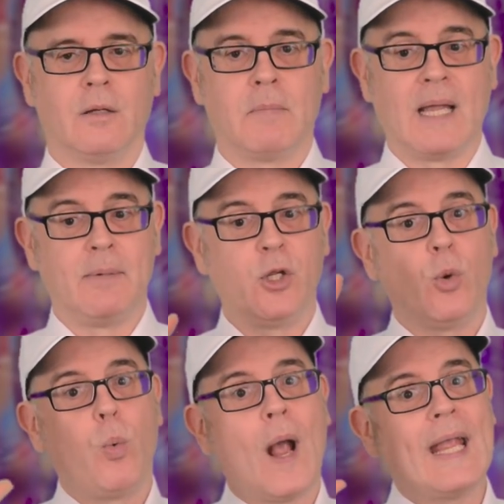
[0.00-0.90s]
maybe you
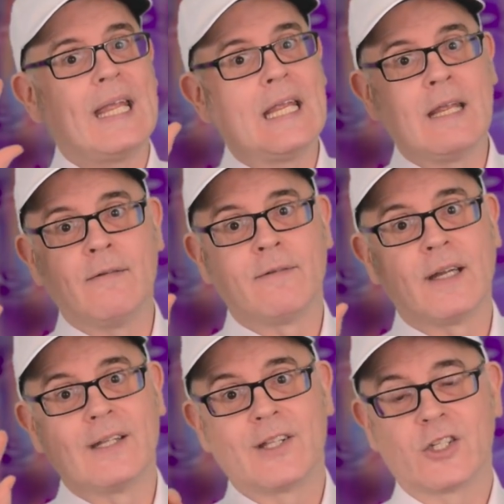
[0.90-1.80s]
wave
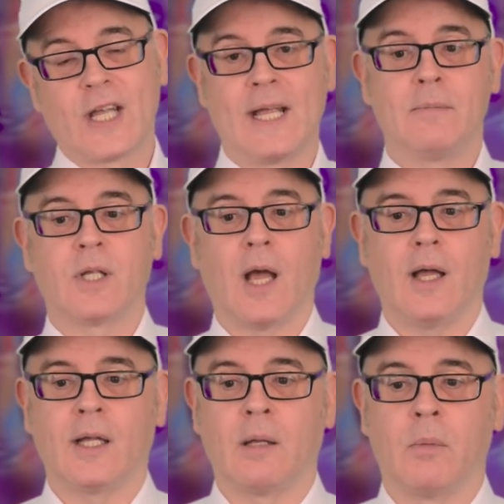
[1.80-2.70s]
at the same
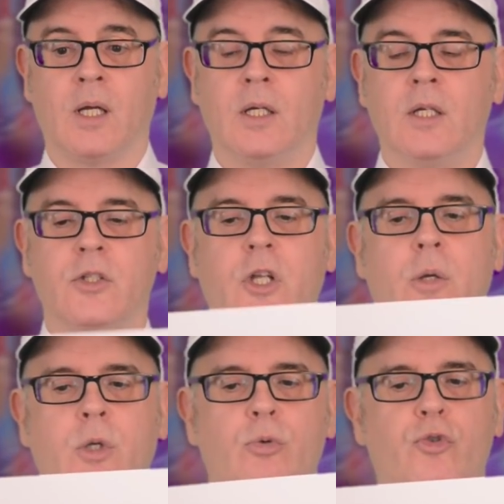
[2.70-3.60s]
time. So
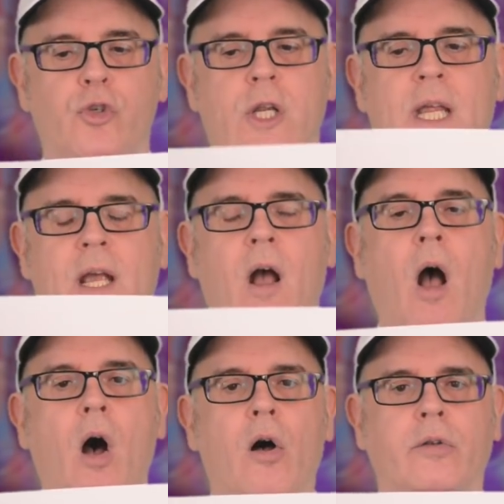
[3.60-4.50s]
you cheer
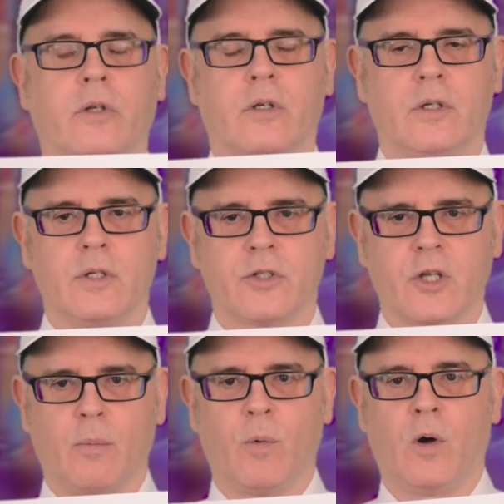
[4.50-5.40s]
on
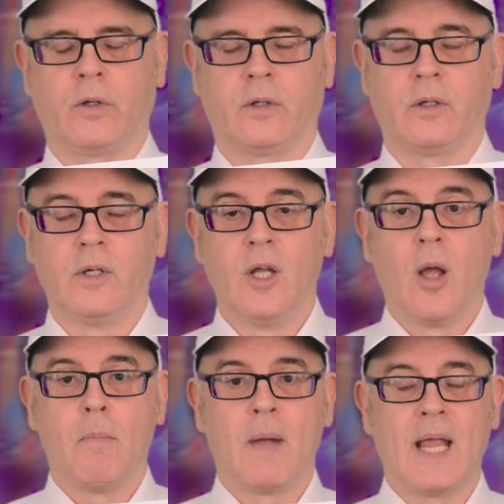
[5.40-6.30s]
someone.
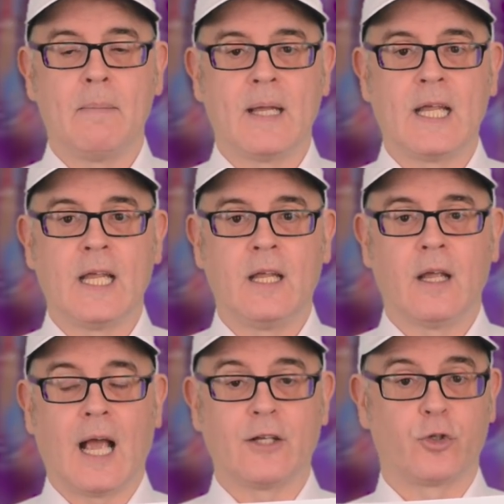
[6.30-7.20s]
Maybe
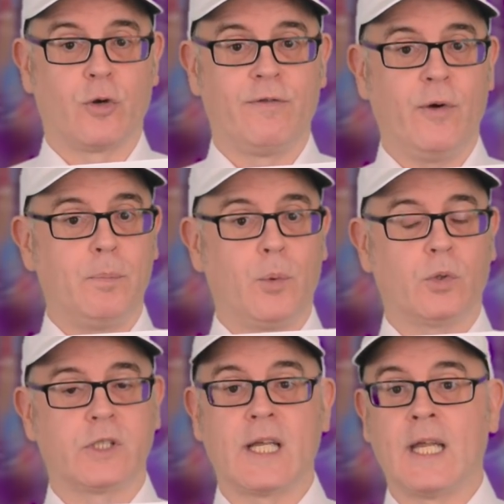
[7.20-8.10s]
as your
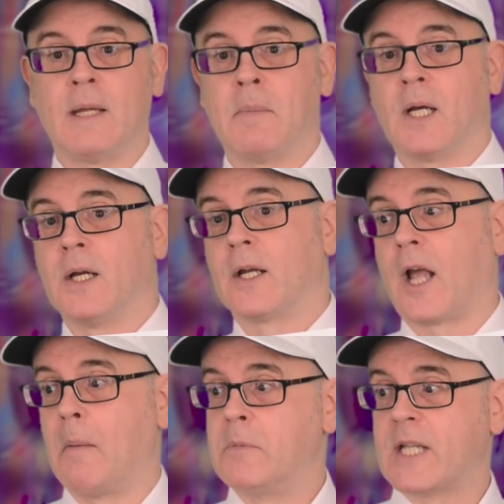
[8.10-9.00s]
football team
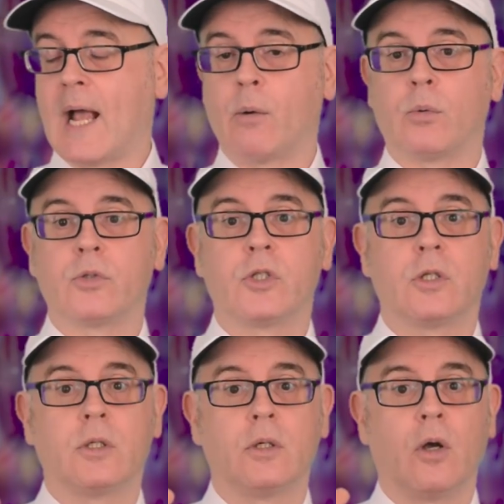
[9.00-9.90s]
comes out
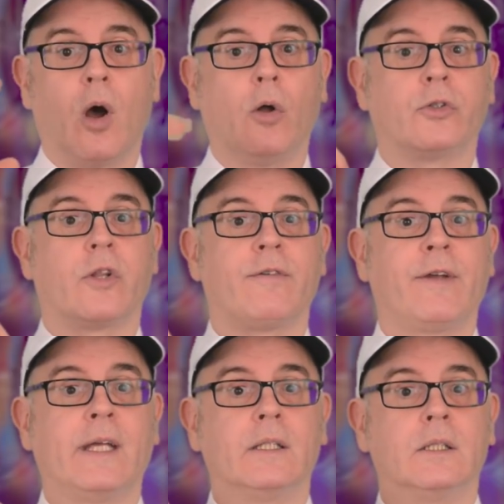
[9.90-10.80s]
onto the
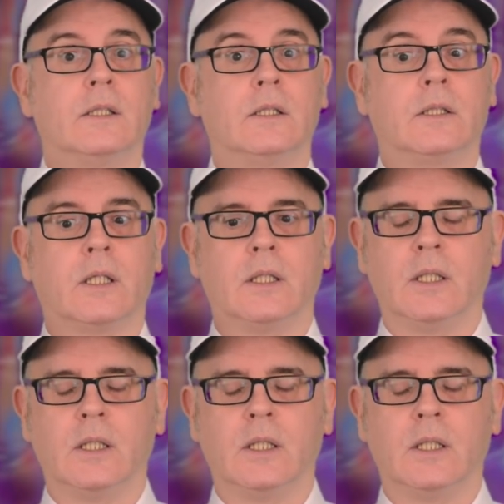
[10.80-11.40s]
field,